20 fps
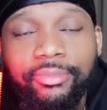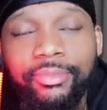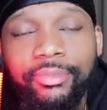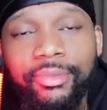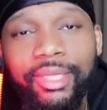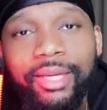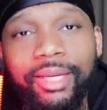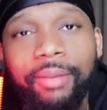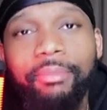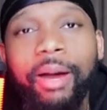
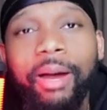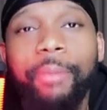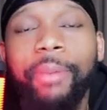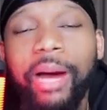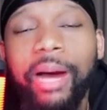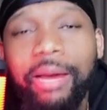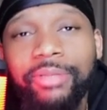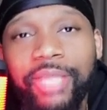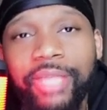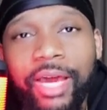My
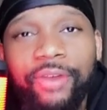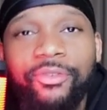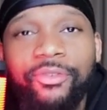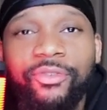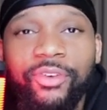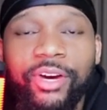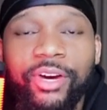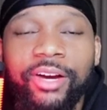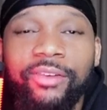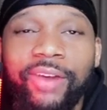pops got a
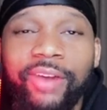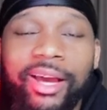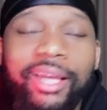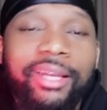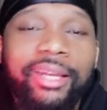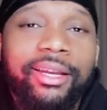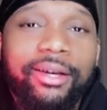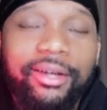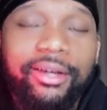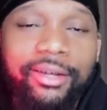friend right
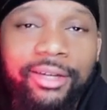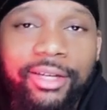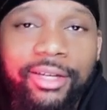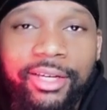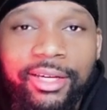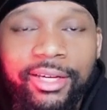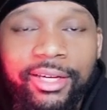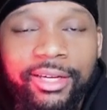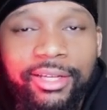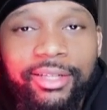now.
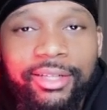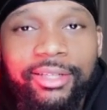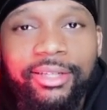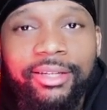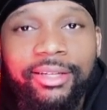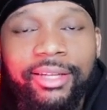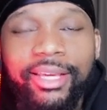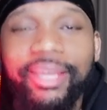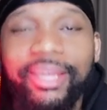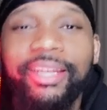
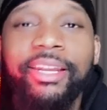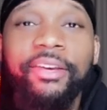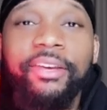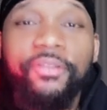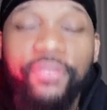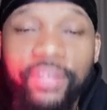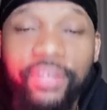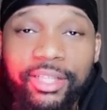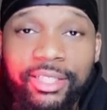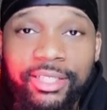They in their
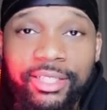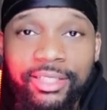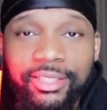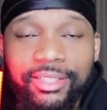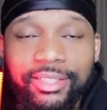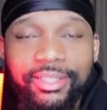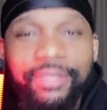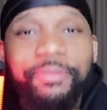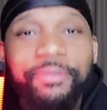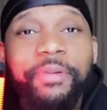50s.
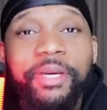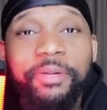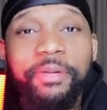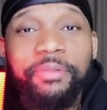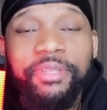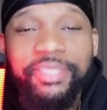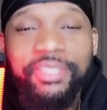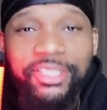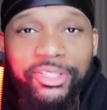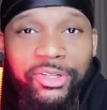That man be
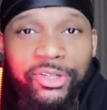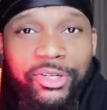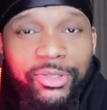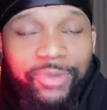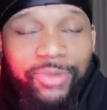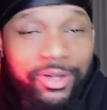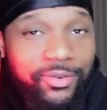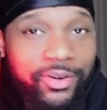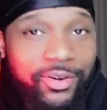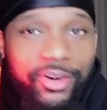cheating on his
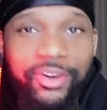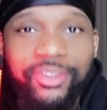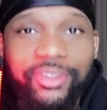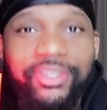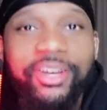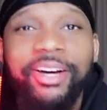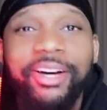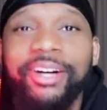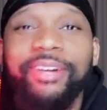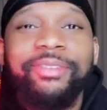wife all the
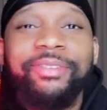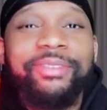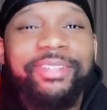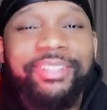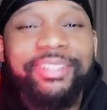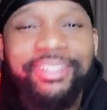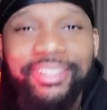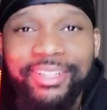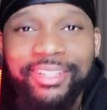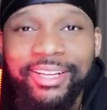time,
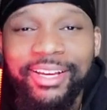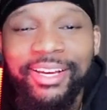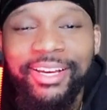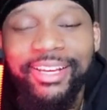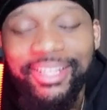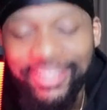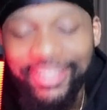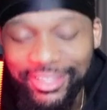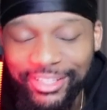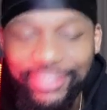
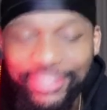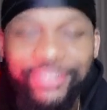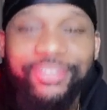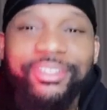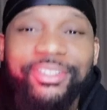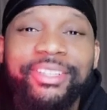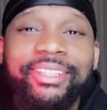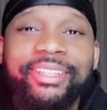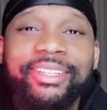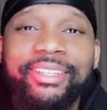
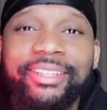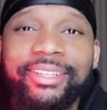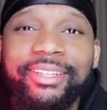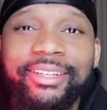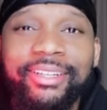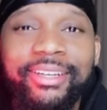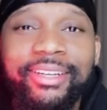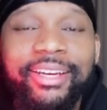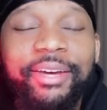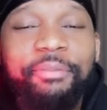literally,
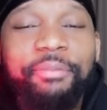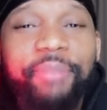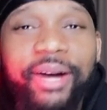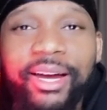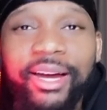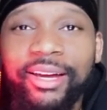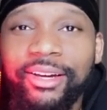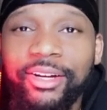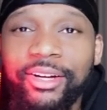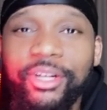and
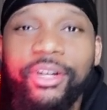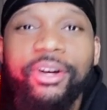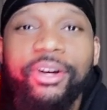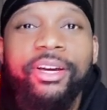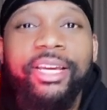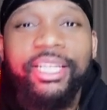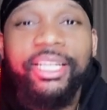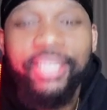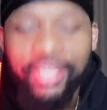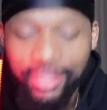buying her
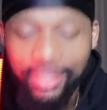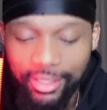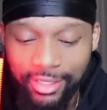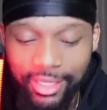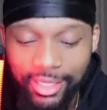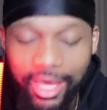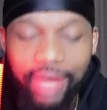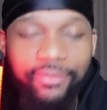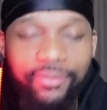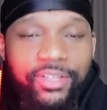a
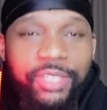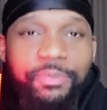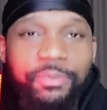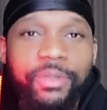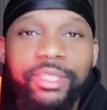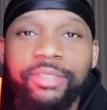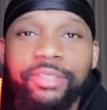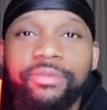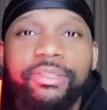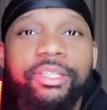lot of
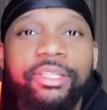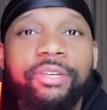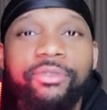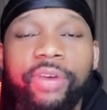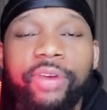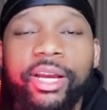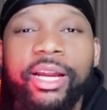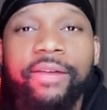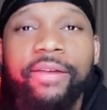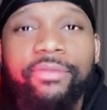expensive stuff right
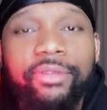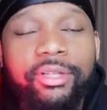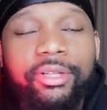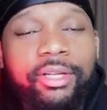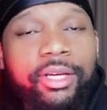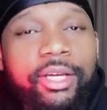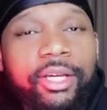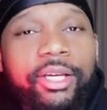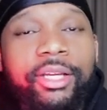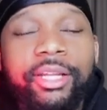after.
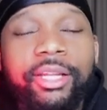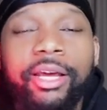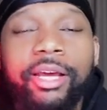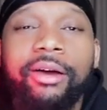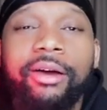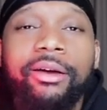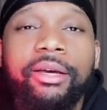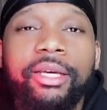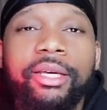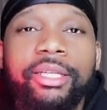
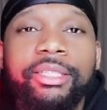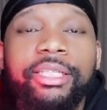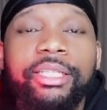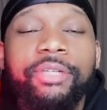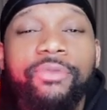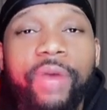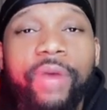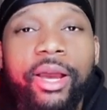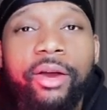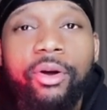Now, is he
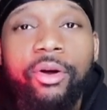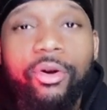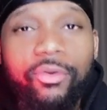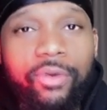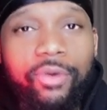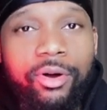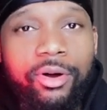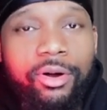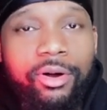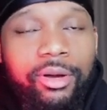right or
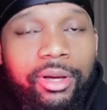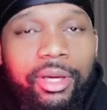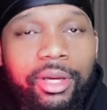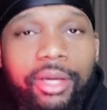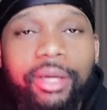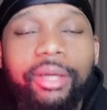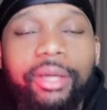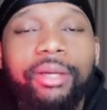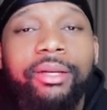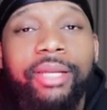wrong?
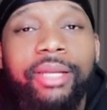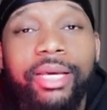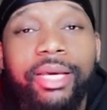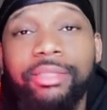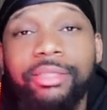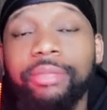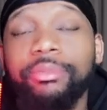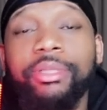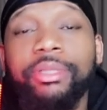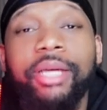That's
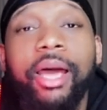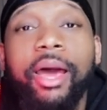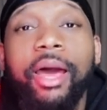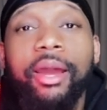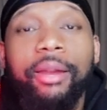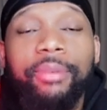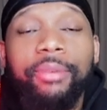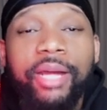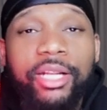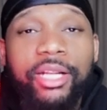up to God. I'm
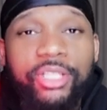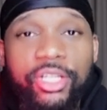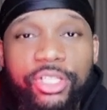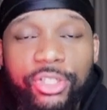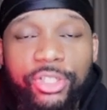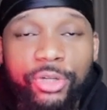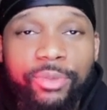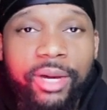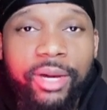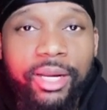not judging
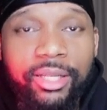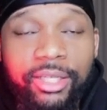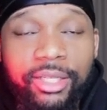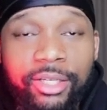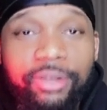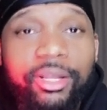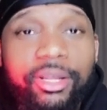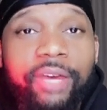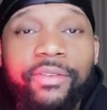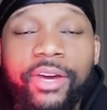nobody. Live your
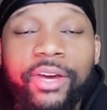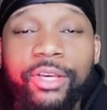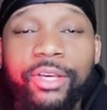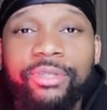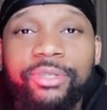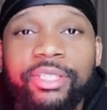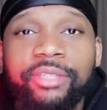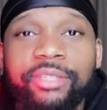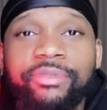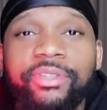life how you
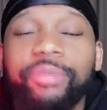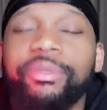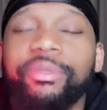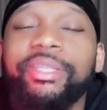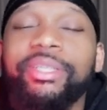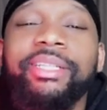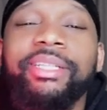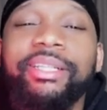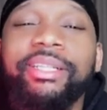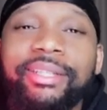see fit. But at
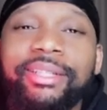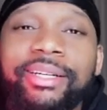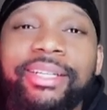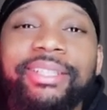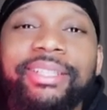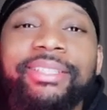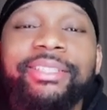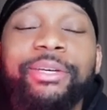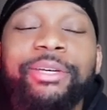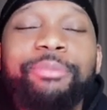the end of the day,
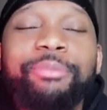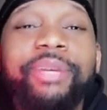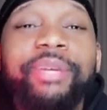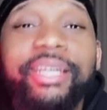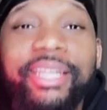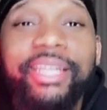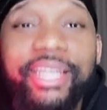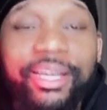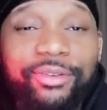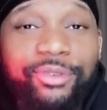some men
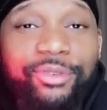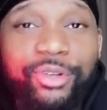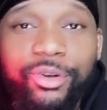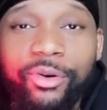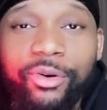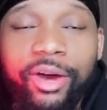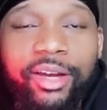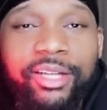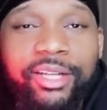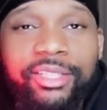never grow
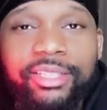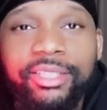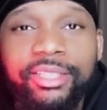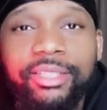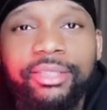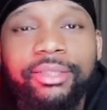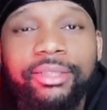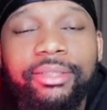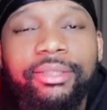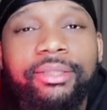out of
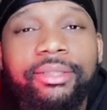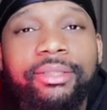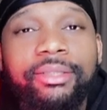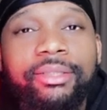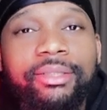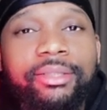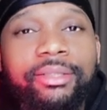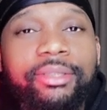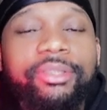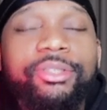cheating.
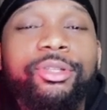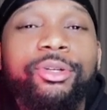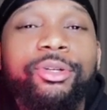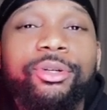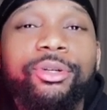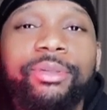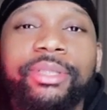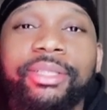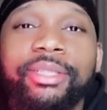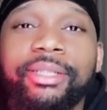You know what I'm
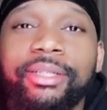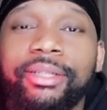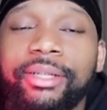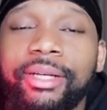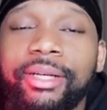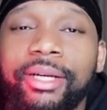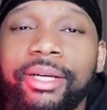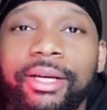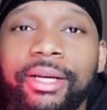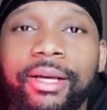saying?
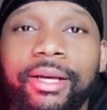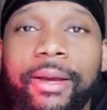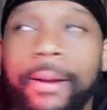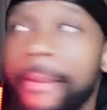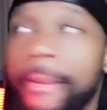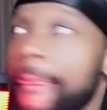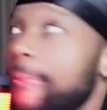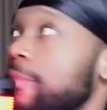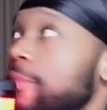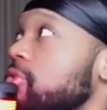
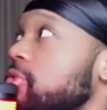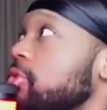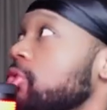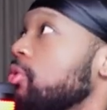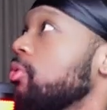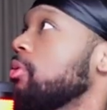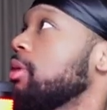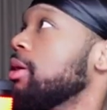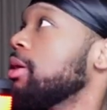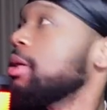So,
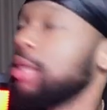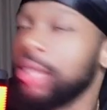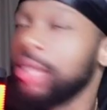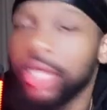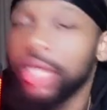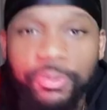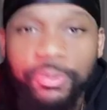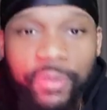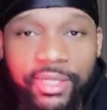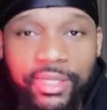
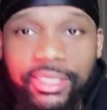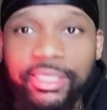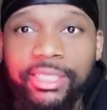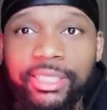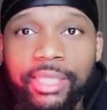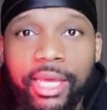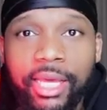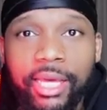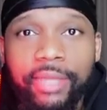especially like